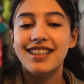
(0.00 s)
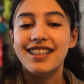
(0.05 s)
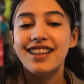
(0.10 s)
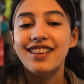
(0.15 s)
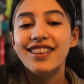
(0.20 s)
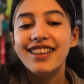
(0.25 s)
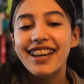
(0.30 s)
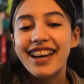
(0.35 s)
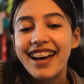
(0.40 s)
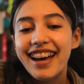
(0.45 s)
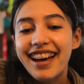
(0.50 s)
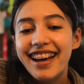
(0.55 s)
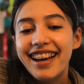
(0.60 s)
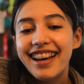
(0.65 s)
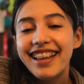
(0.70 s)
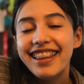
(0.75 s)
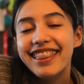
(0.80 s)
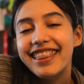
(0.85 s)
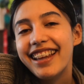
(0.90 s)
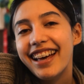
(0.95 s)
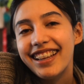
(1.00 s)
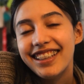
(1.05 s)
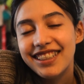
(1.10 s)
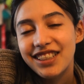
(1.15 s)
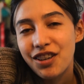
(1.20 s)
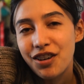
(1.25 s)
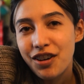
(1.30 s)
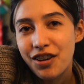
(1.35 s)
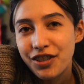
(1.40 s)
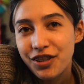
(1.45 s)
So, yeah,
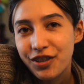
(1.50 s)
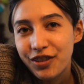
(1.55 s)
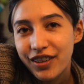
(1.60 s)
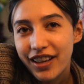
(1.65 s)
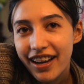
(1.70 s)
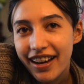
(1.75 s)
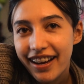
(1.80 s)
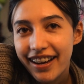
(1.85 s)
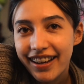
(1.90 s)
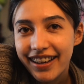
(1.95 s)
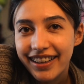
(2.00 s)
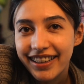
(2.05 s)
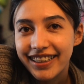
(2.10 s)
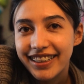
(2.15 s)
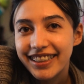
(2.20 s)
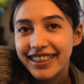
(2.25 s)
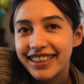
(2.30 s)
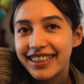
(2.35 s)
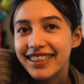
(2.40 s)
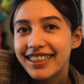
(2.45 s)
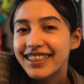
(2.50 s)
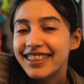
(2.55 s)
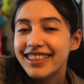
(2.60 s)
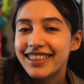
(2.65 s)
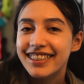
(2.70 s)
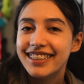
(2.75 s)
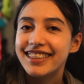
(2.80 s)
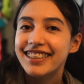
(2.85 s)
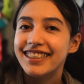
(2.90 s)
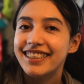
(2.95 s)
that's all, you guys.
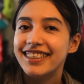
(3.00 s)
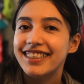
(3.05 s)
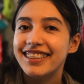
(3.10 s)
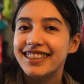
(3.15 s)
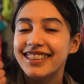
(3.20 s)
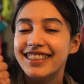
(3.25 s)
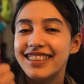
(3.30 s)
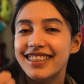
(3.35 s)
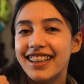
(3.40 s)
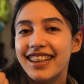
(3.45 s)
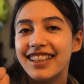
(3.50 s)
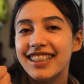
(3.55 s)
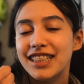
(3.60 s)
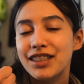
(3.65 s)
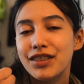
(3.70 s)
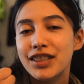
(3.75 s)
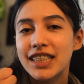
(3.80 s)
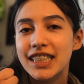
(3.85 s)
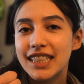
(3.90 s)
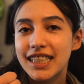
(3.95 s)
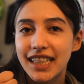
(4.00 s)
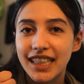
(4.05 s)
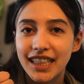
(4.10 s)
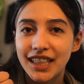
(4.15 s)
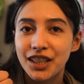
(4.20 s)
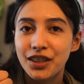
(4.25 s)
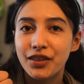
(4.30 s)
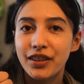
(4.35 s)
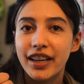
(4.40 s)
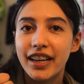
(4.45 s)
Thanks for
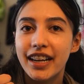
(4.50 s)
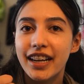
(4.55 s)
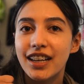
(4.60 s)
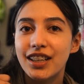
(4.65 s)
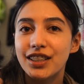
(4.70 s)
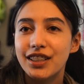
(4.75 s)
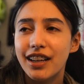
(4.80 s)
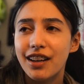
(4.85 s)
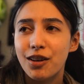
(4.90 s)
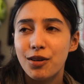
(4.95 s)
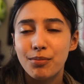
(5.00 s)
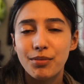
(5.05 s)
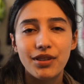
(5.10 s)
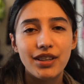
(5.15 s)
sticking around. I hope